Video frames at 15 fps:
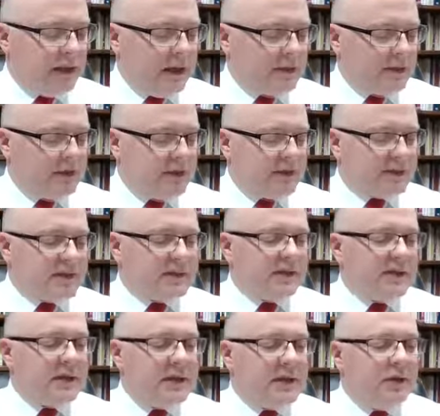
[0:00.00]
And
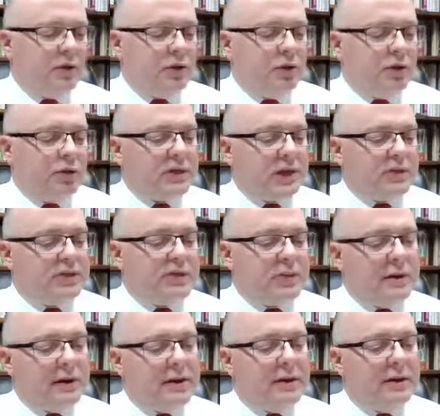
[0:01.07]
Jesus said, Who touched
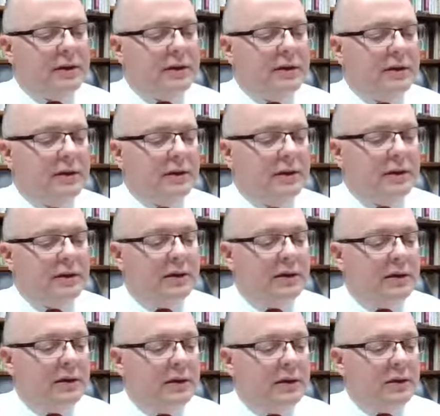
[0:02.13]
me?
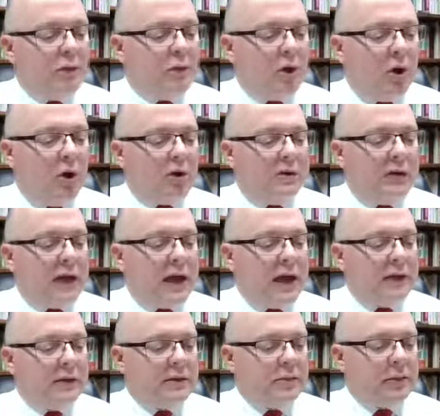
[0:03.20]
When all
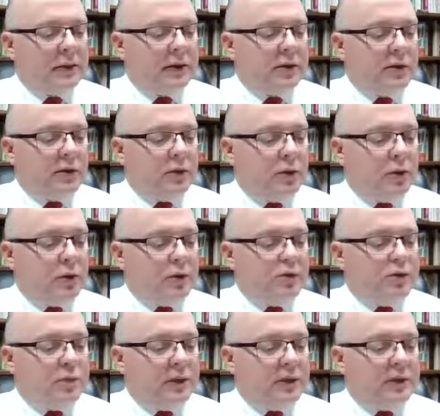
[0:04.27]
denied it, Peter and
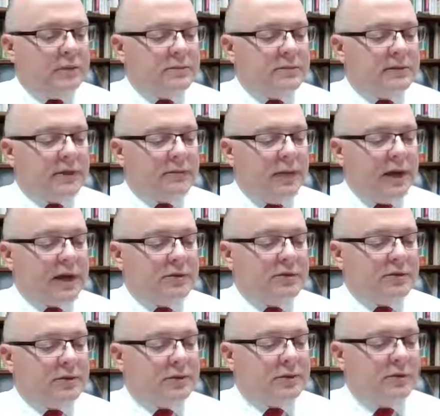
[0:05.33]
those with him said,
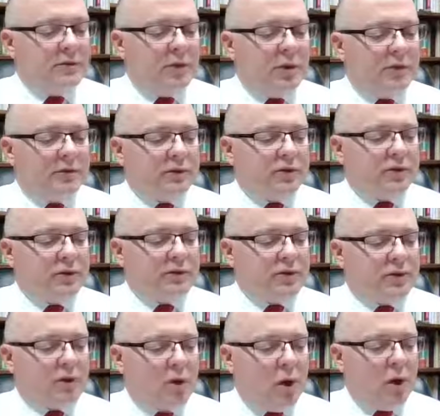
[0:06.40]
Master, the
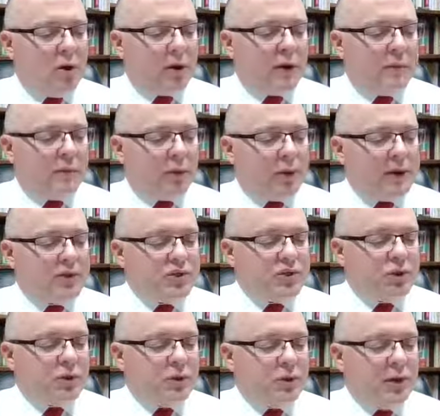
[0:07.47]
multitudes throng and
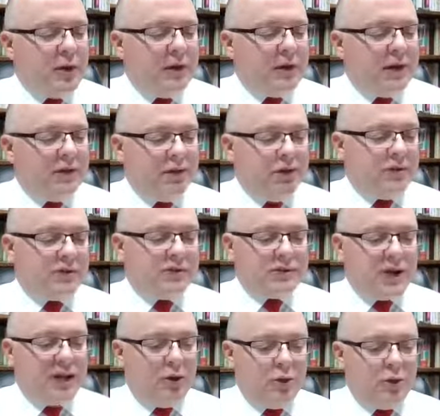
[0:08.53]
press you, and you
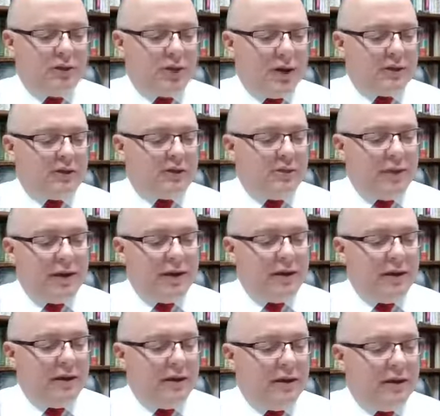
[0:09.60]
say, Who touched
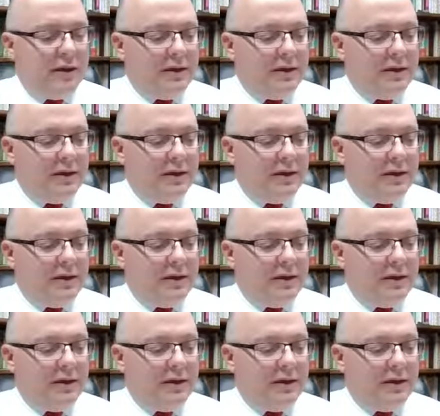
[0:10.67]
me?